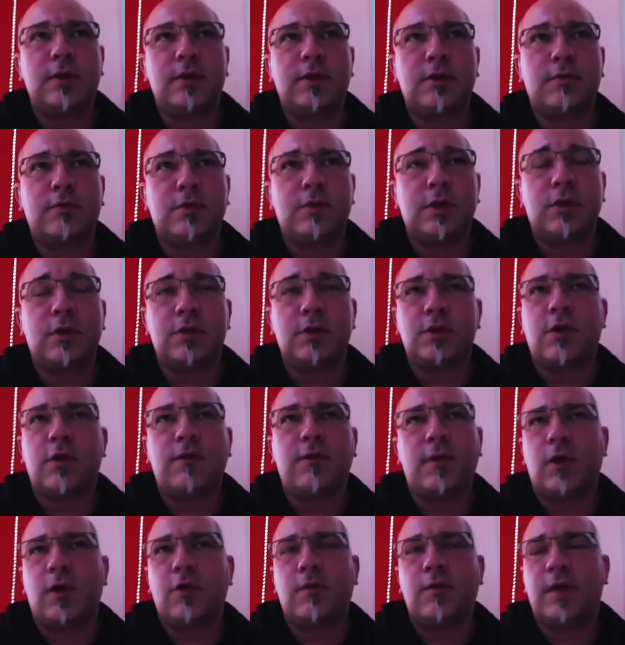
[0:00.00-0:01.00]
we discover
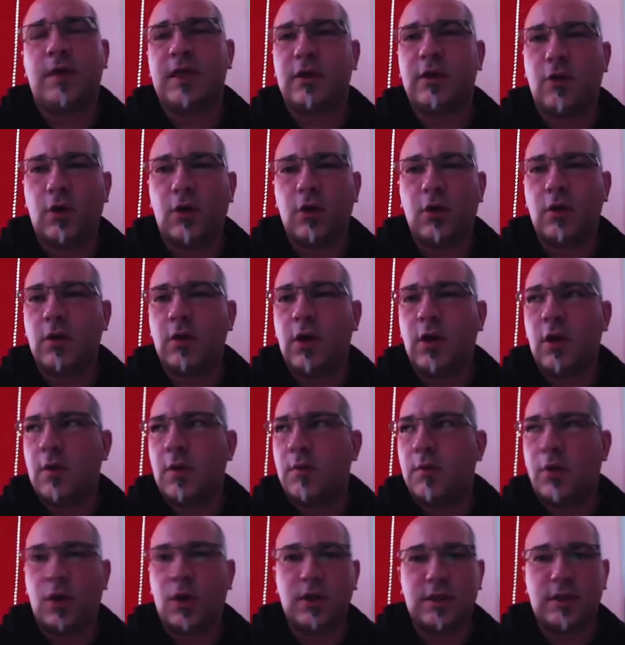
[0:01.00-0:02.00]
already all
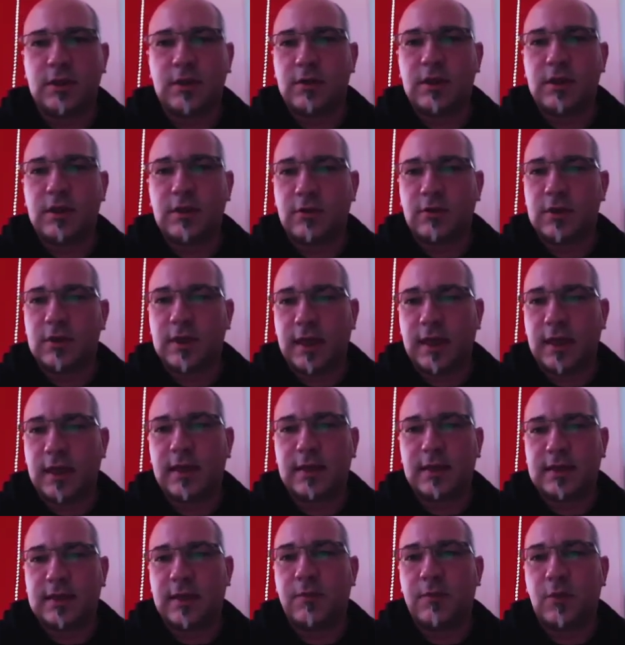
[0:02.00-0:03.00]
pods on
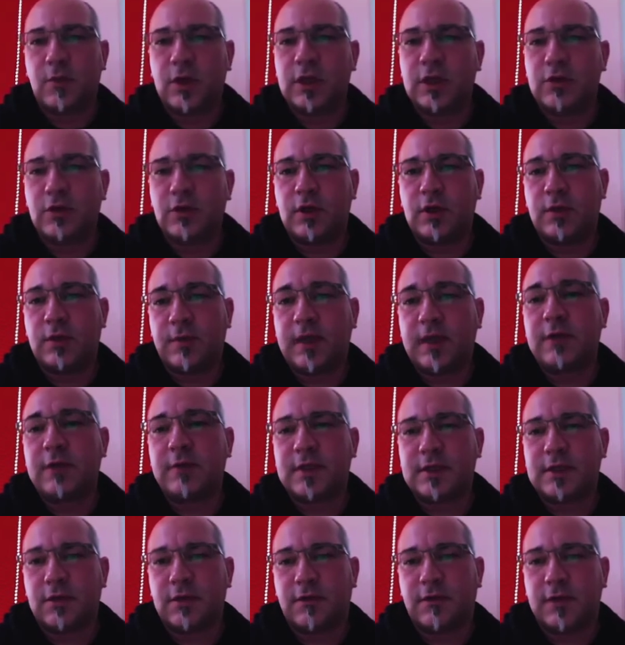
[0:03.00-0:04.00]
containers and monitor the
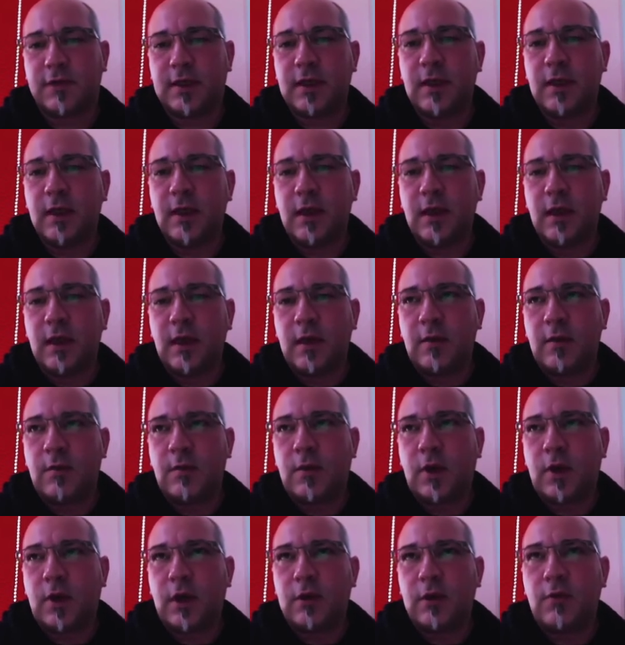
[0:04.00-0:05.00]
metrics of it.
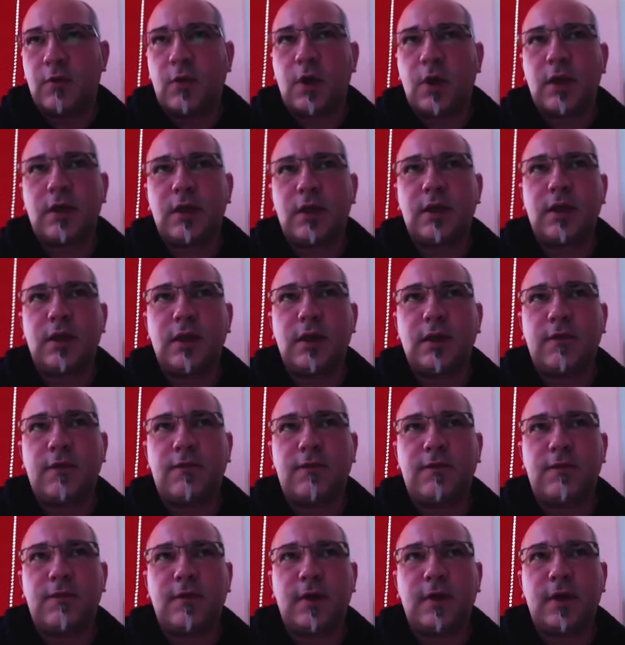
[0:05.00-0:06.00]
But what if
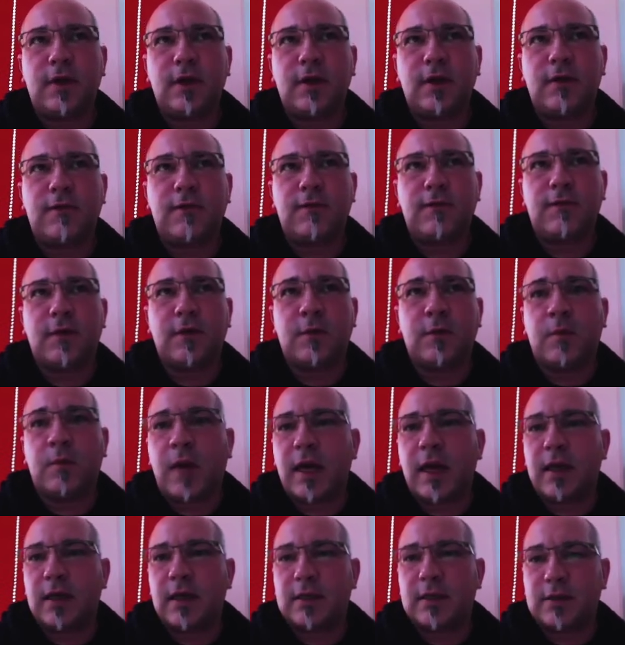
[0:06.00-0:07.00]
a
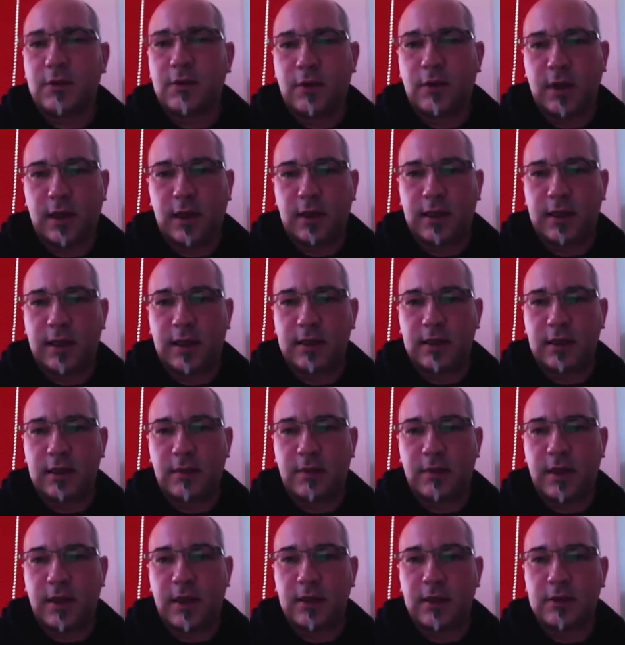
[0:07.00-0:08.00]
MySQL
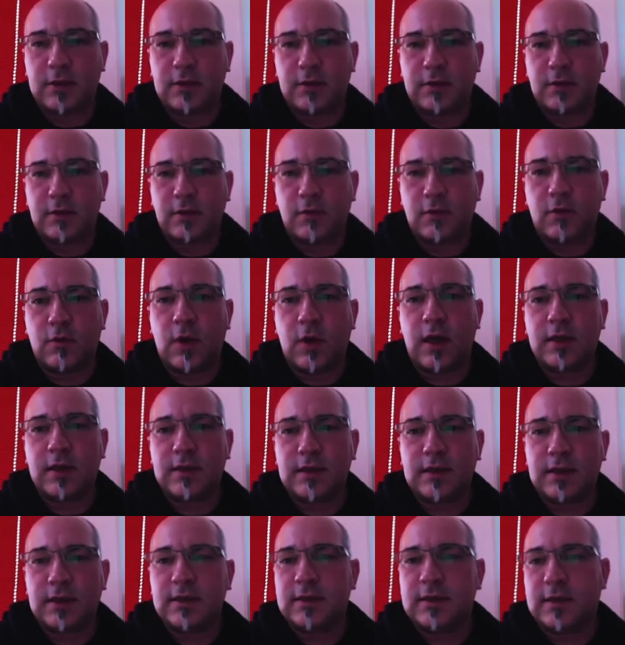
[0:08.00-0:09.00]
database
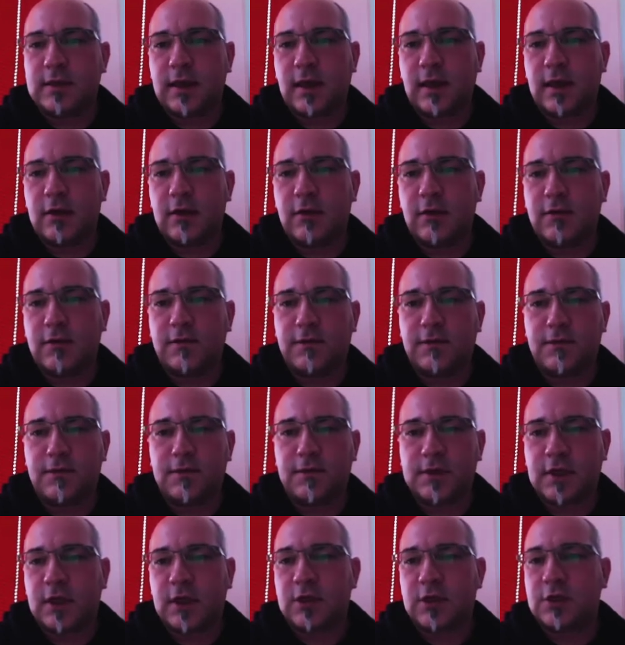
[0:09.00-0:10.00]
runs inside of
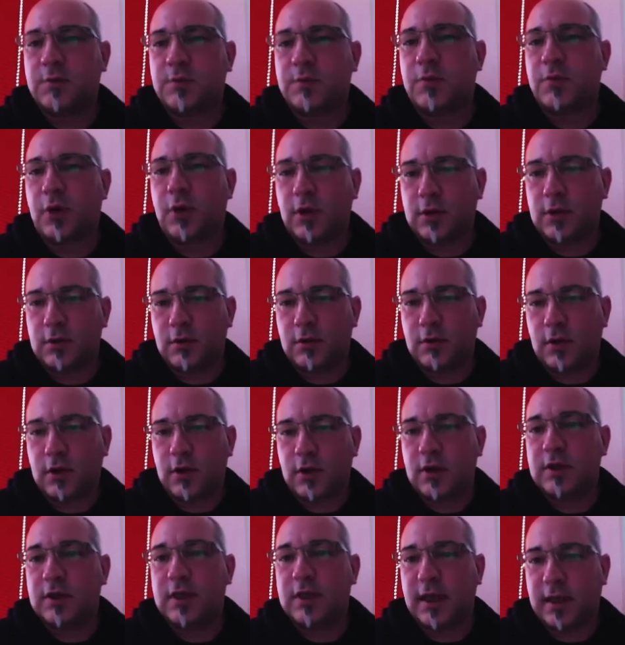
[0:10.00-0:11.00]
such a pod or
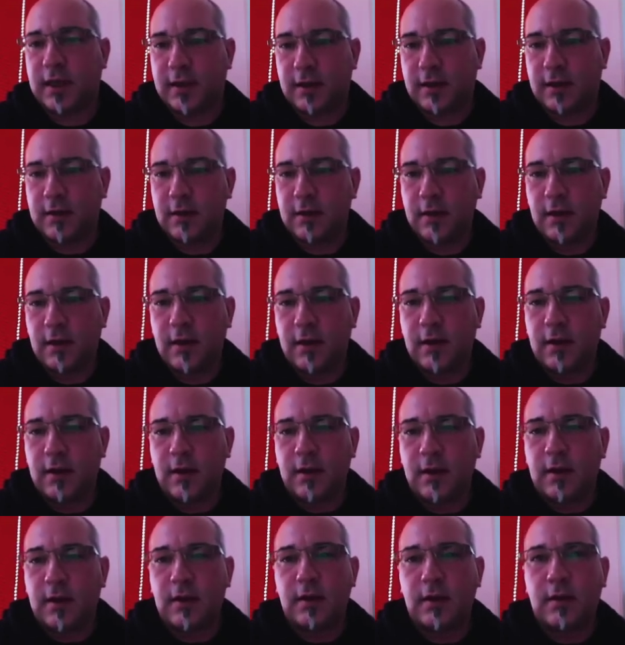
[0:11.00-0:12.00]
container?
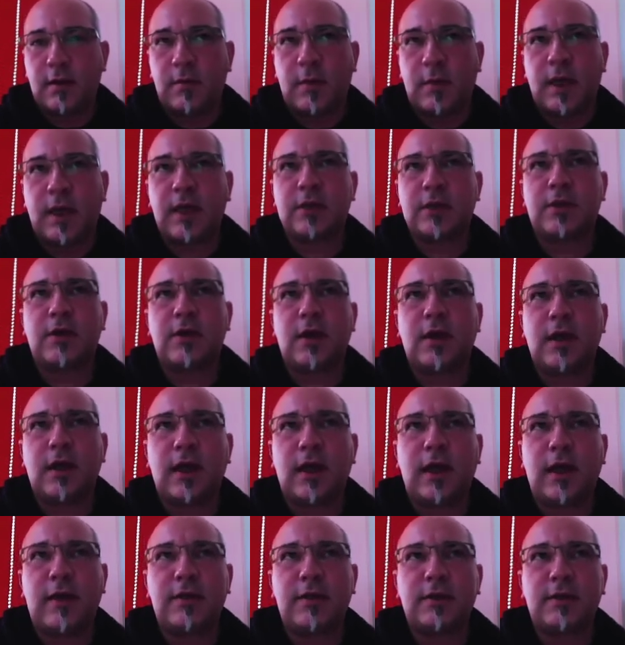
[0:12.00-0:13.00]
MySQL
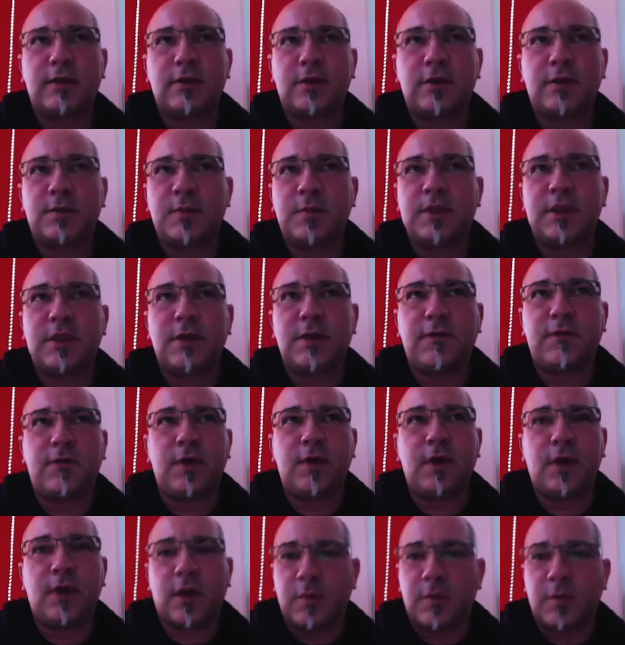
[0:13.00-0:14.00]
has
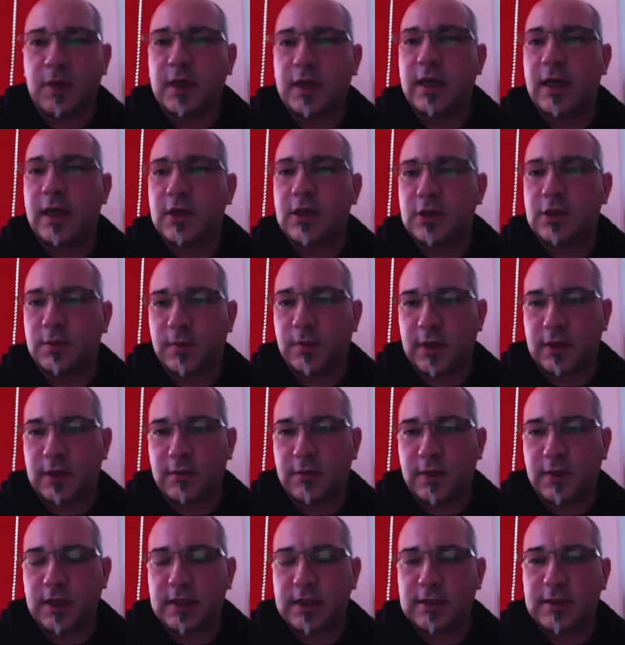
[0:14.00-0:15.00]
specific application
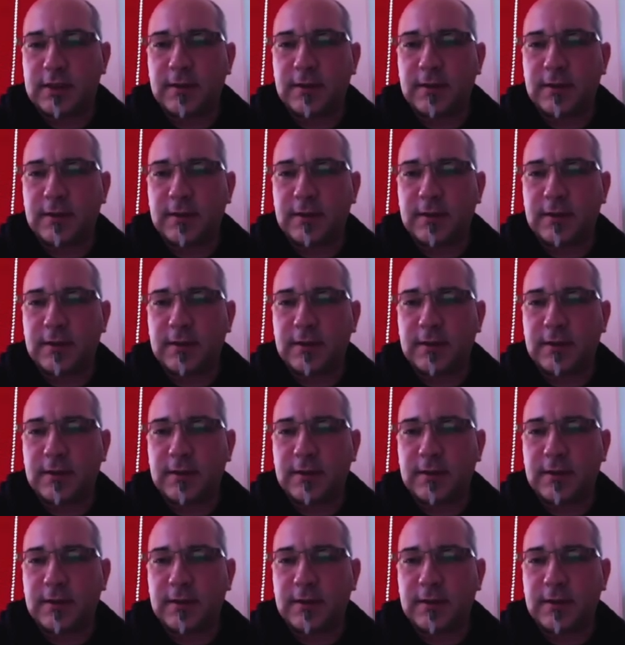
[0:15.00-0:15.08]
metrics.